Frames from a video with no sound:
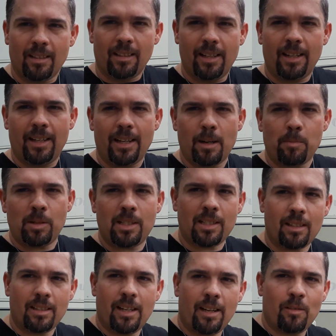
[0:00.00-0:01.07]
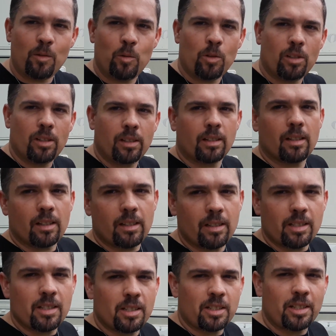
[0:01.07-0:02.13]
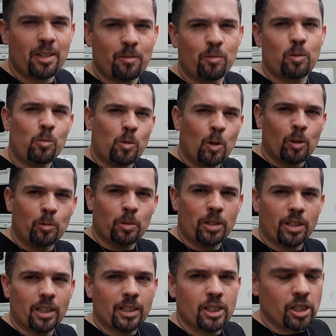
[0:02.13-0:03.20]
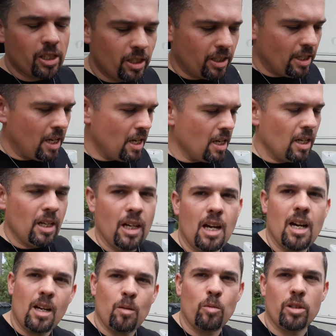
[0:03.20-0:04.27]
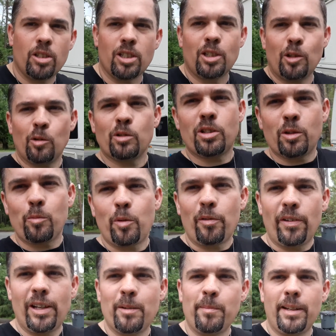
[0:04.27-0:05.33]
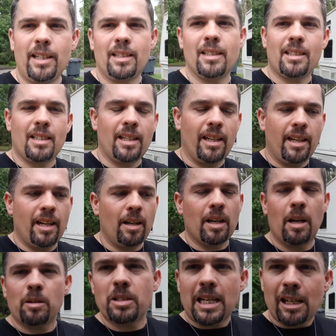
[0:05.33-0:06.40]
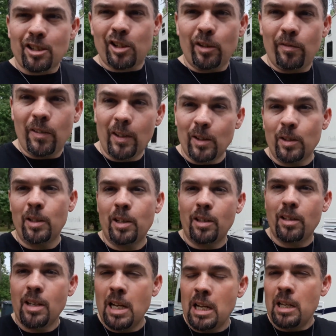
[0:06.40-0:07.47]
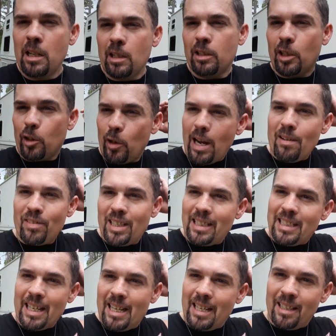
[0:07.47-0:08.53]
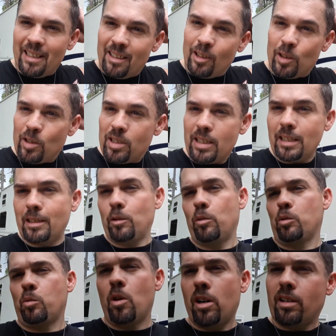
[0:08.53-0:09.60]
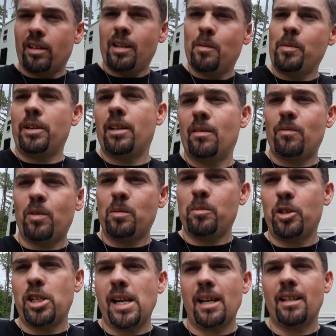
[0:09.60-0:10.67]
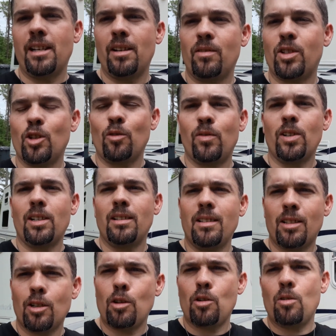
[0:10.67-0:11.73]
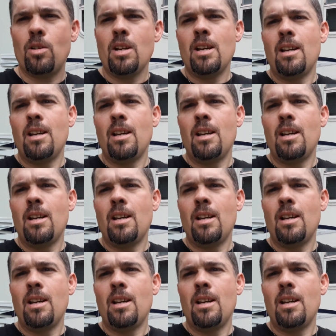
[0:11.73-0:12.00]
Hey, happy Sunday everyone. This is Tim from Rolling with the Lynches. We're just doing some preventive maintenance today. I was actually filling the gravity tank and noticed that there was water coming up from the jackknife sofa, and so